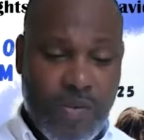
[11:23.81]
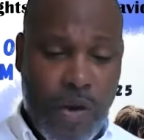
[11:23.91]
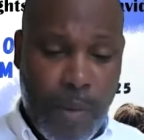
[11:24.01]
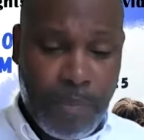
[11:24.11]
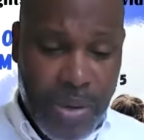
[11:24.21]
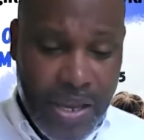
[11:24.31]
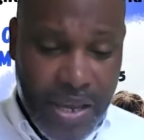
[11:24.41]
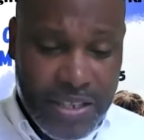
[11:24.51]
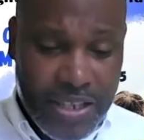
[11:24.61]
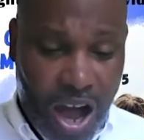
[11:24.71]
our
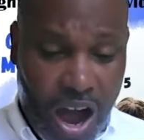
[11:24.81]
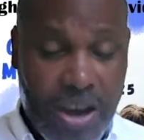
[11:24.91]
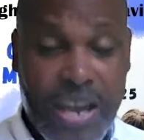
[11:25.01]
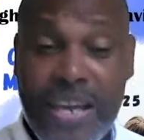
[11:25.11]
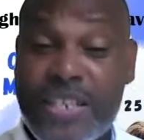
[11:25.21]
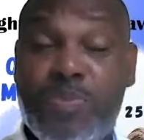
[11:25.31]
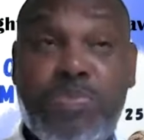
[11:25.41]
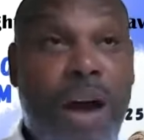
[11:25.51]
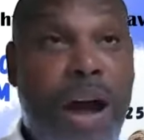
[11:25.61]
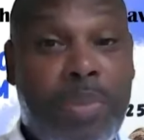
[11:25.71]
obedience are His
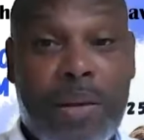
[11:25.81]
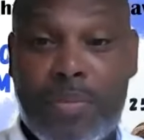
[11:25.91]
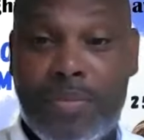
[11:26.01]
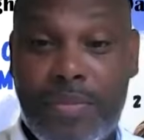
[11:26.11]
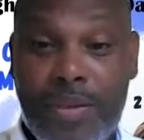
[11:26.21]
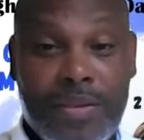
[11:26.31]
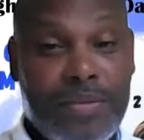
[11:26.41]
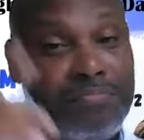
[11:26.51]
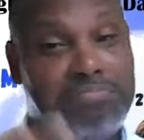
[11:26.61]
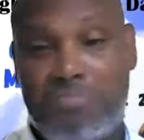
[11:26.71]
problem
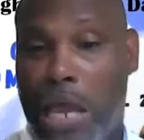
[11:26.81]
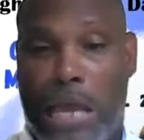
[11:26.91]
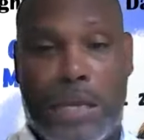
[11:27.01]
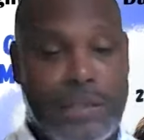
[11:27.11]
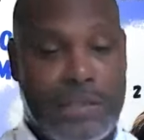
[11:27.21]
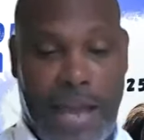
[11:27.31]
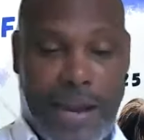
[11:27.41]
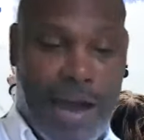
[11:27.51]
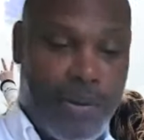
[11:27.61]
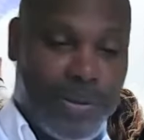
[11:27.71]
and it's not
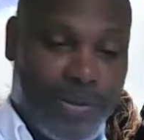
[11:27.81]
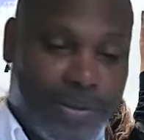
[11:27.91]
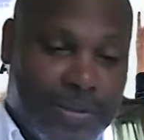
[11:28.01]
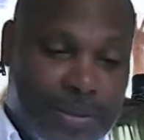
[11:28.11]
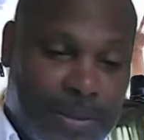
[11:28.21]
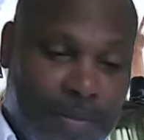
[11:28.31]
ours.